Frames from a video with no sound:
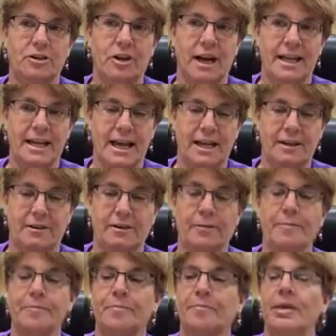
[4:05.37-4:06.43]
triangle
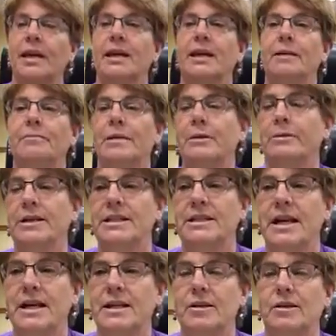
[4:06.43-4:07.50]
can be
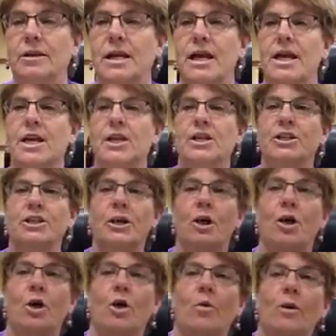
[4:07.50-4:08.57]
recycled.
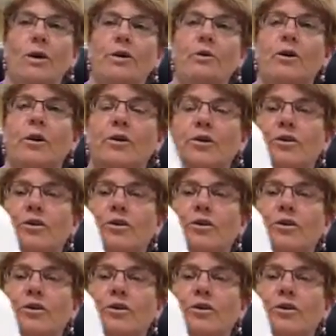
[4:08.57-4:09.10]
So when you go to